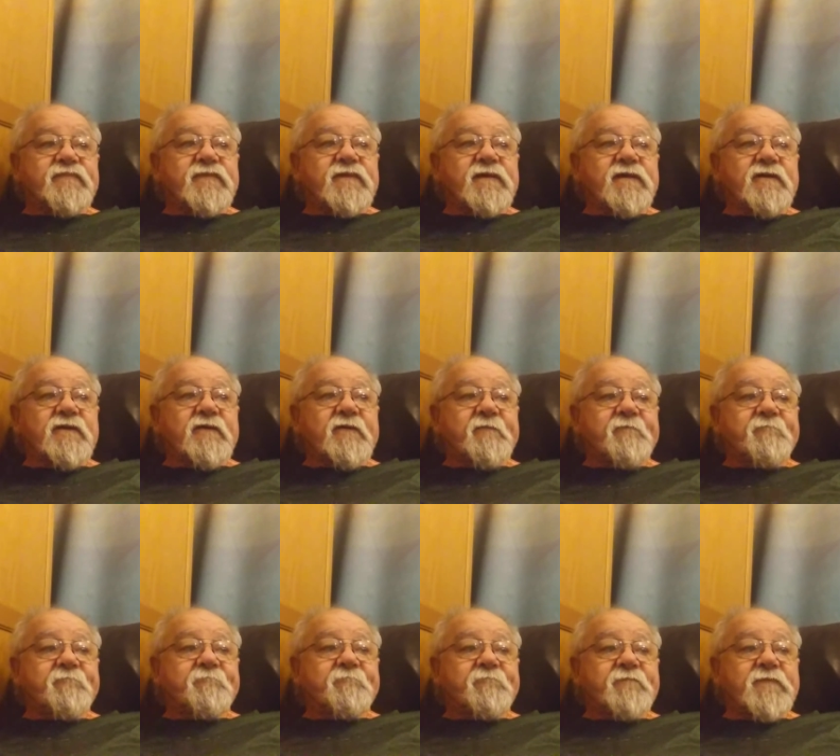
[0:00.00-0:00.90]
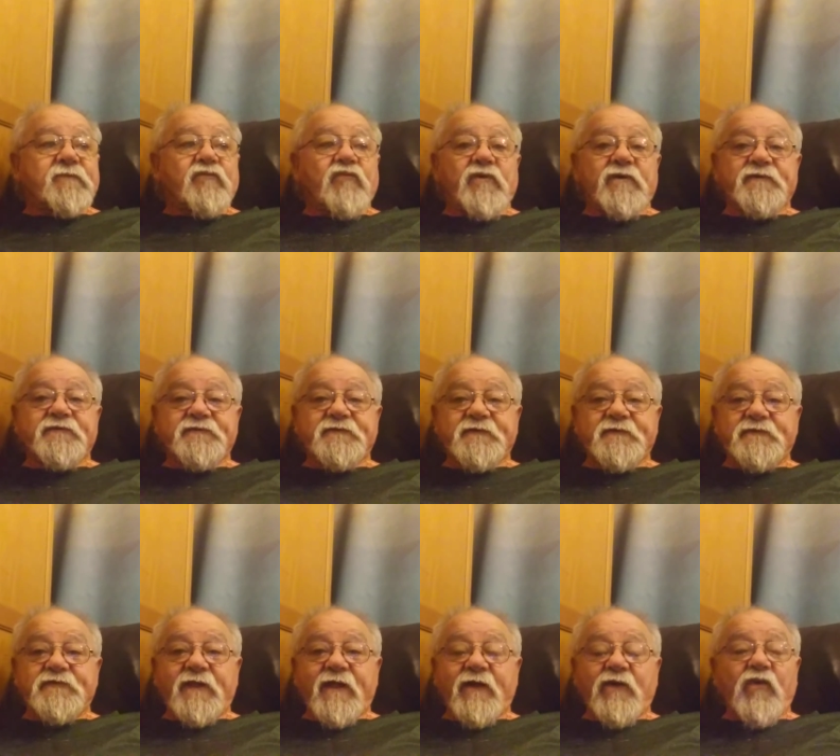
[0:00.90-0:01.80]
You know, wasn't
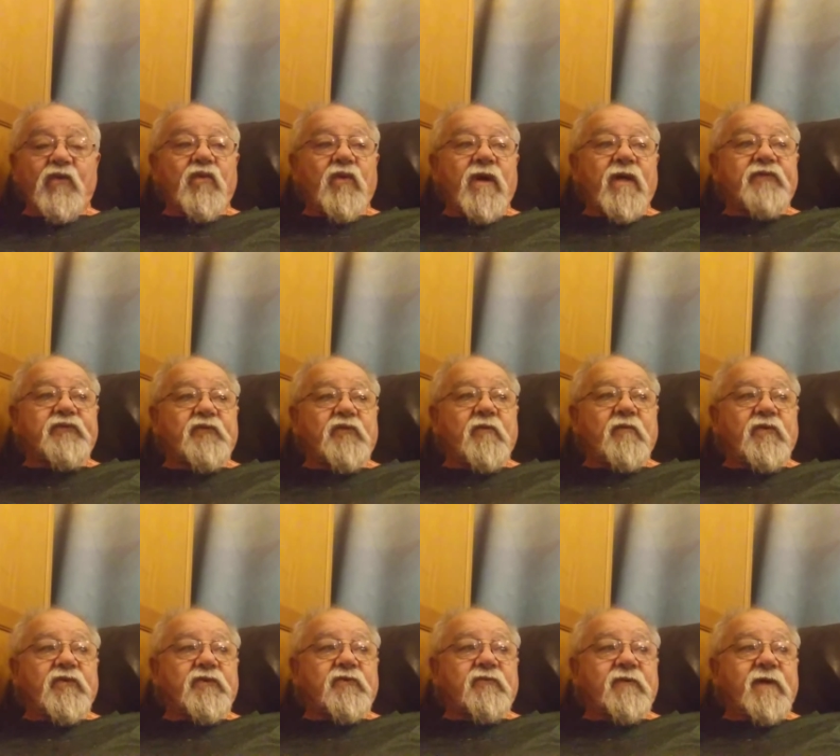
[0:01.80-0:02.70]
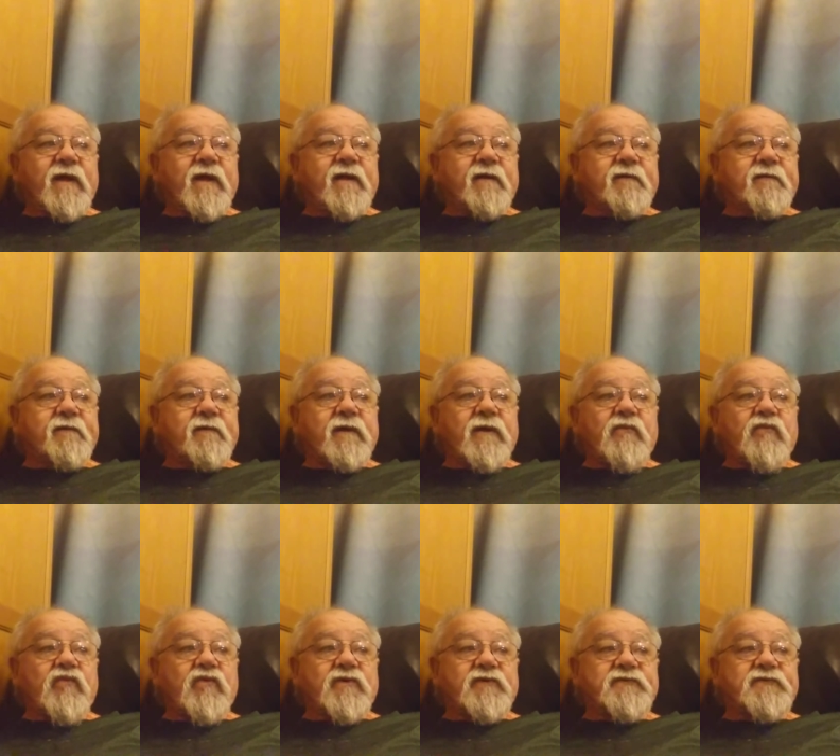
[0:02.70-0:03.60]
just like, oh, I'll throw them on the rack. No, I
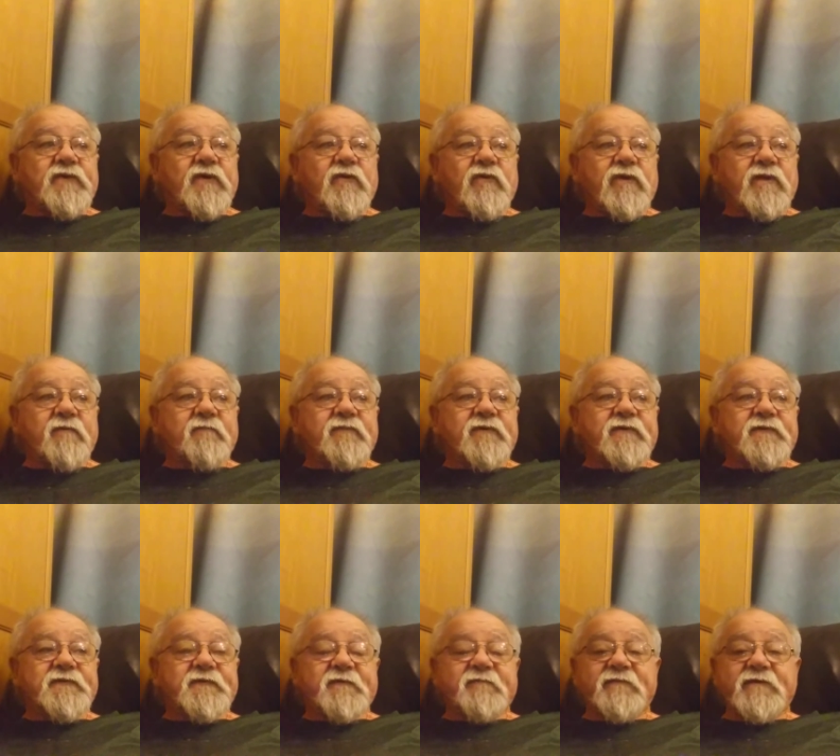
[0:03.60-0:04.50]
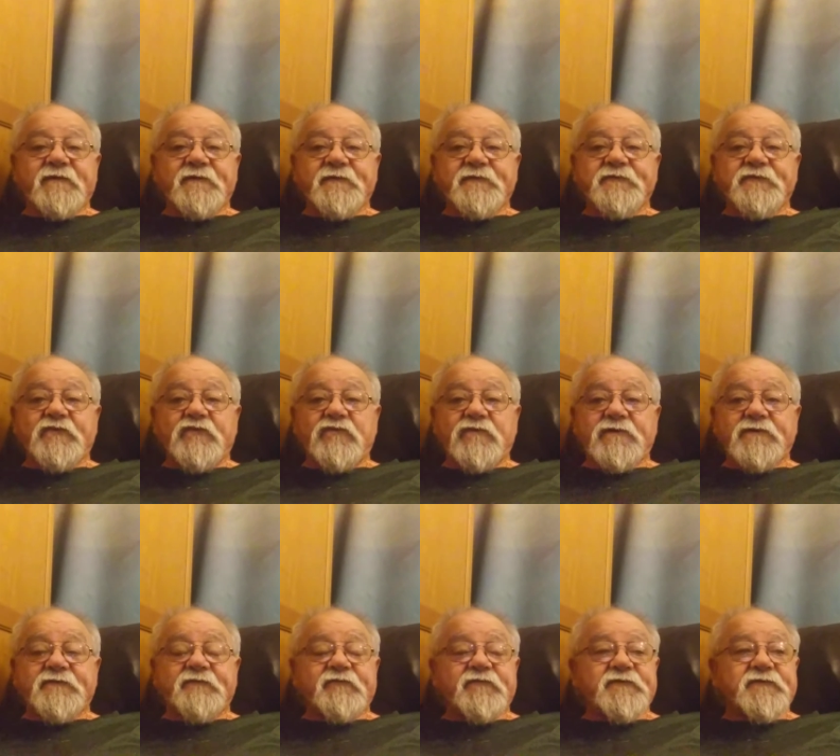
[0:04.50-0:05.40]
washed all of them because they'd been in
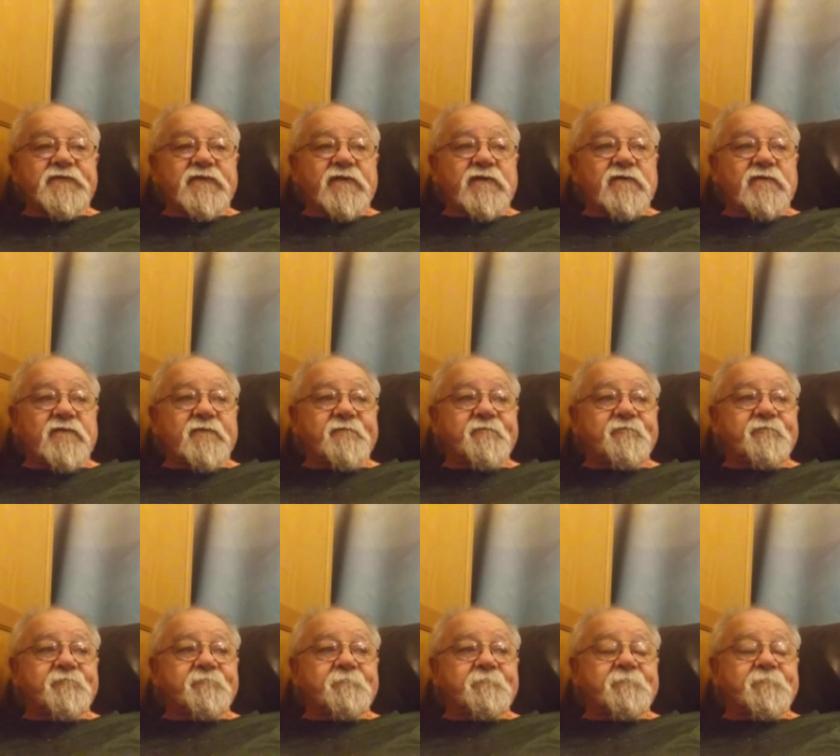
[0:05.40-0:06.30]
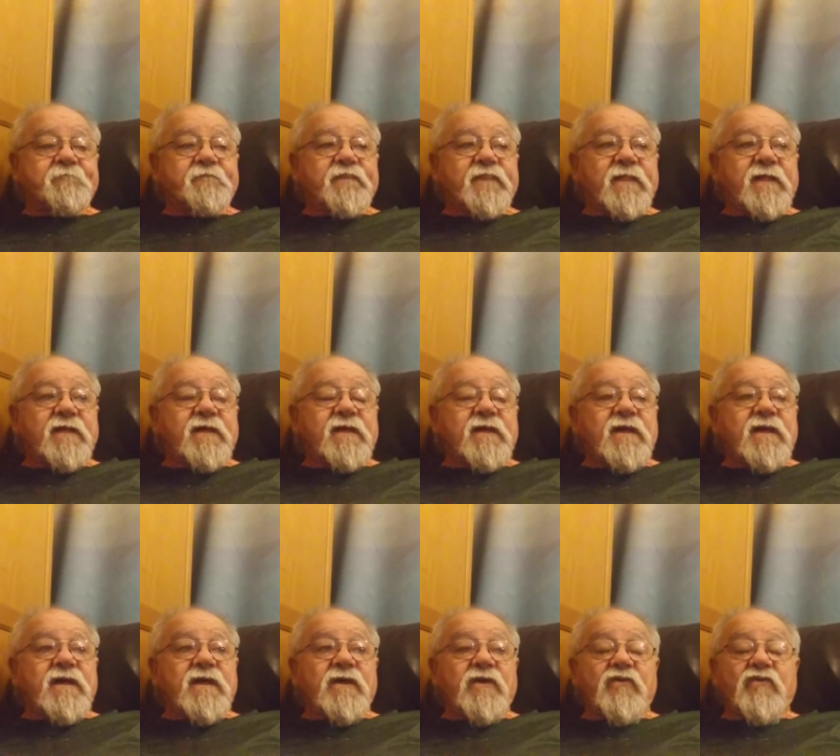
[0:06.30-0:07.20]
storage for so long.
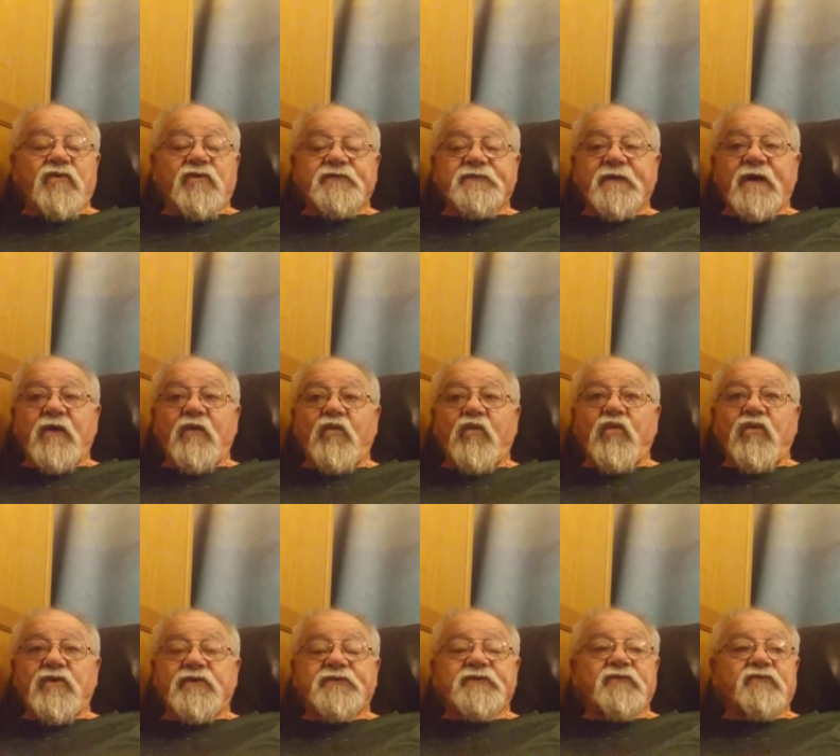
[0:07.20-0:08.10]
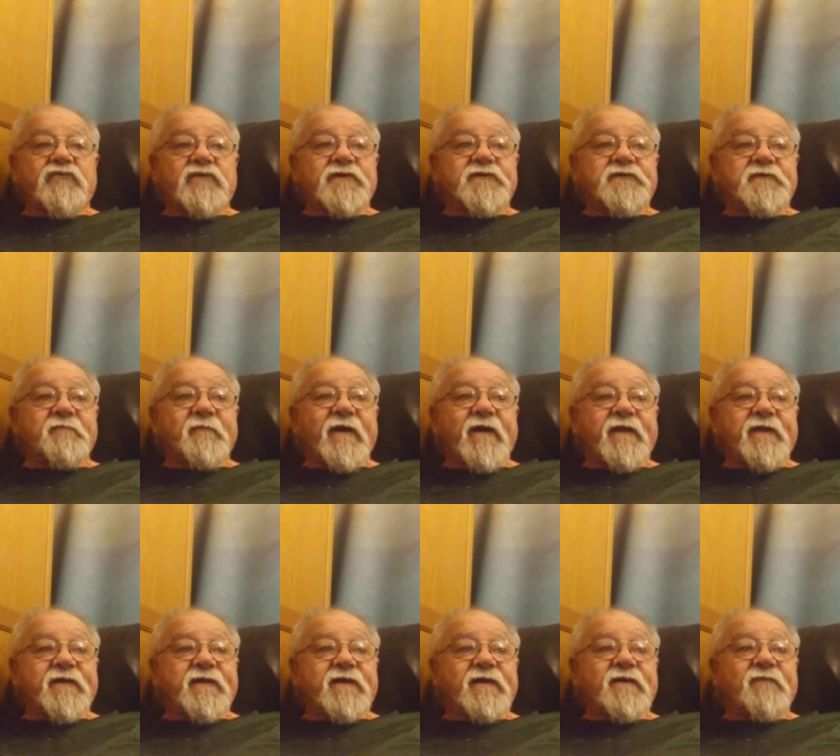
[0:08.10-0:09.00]
Of course, I'll wash and rinse them out
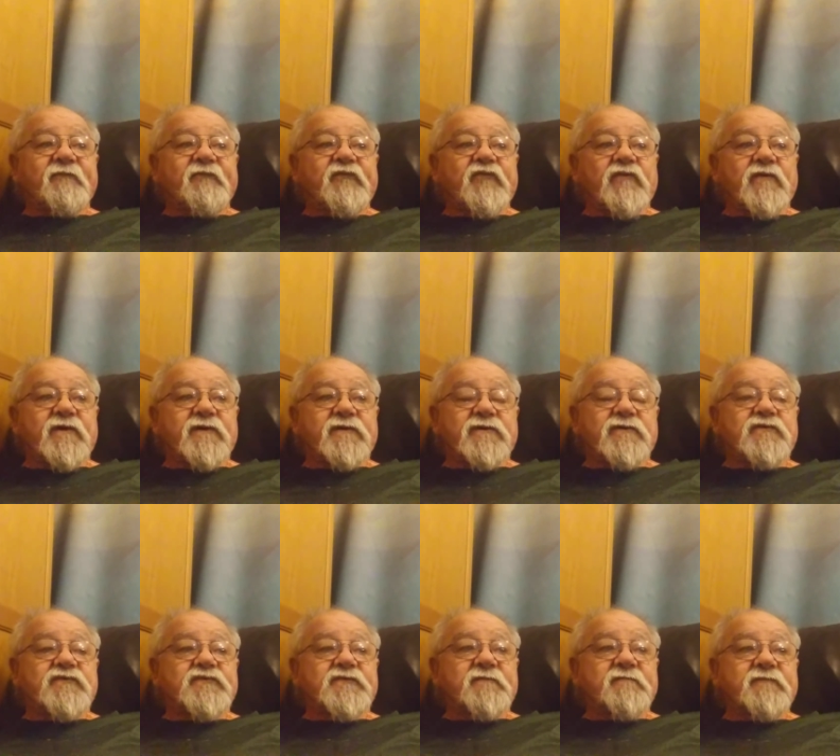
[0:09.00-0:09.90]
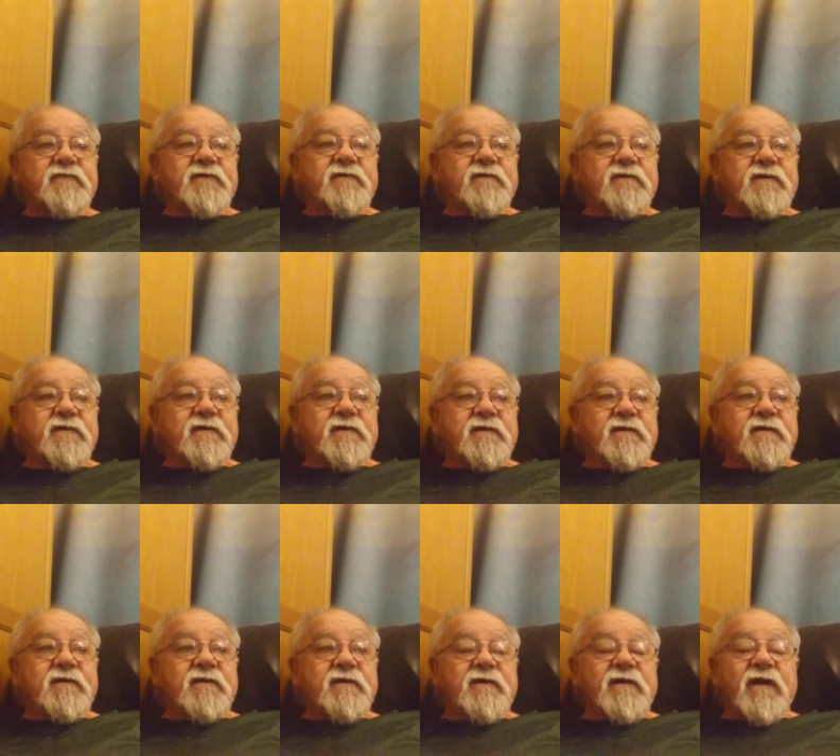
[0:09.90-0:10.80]
again before I use them, but
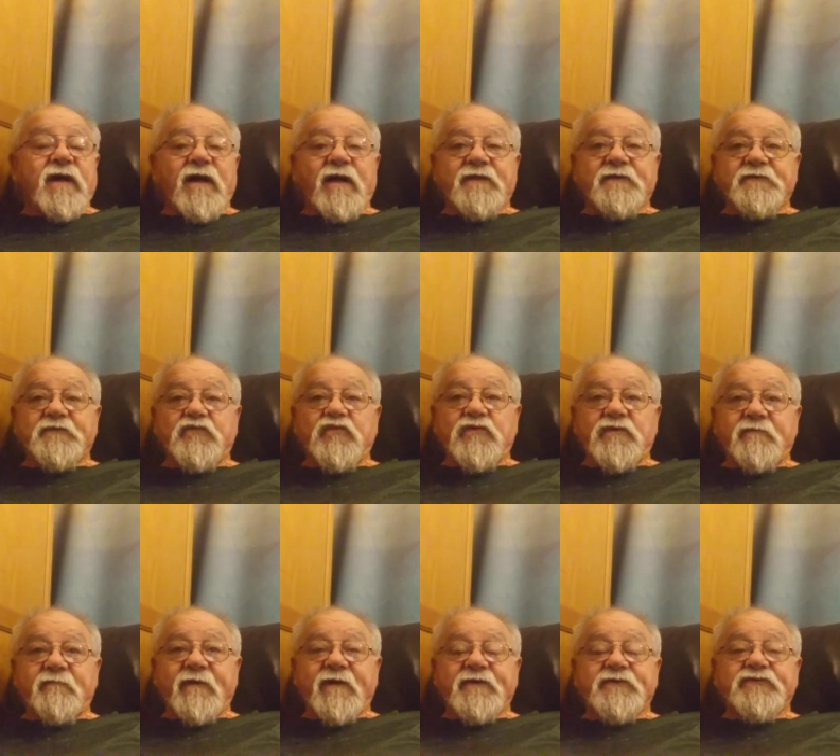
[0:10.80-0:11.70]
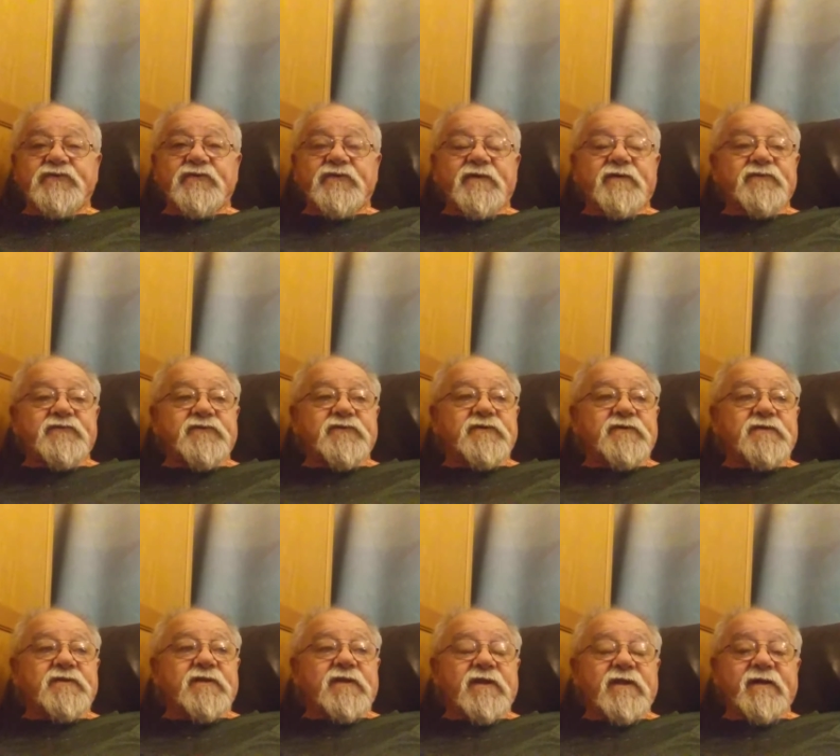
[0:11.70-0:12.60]
I just want to make sure that it's good
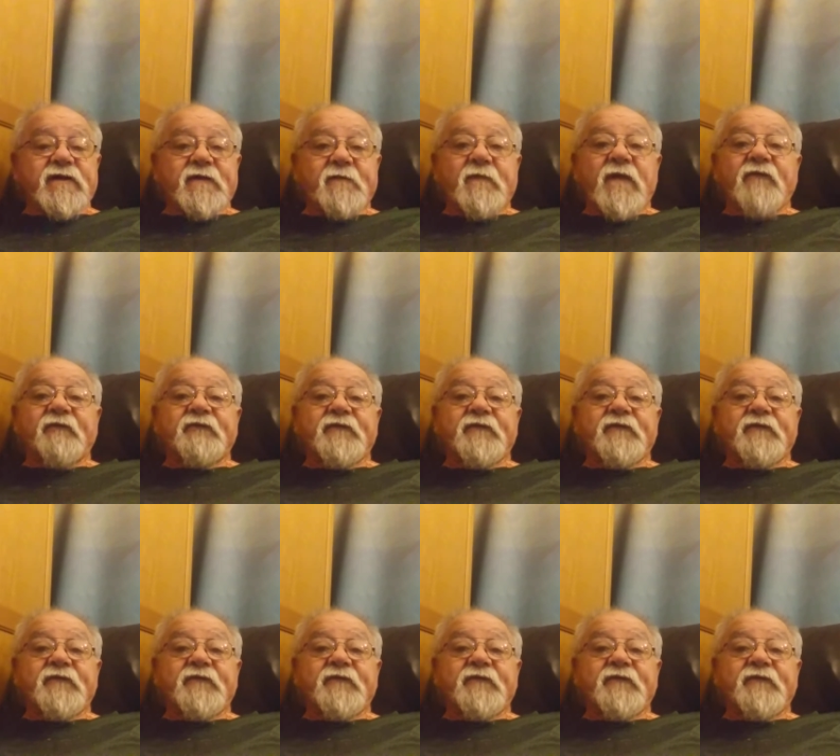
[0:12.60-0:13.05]
and clean.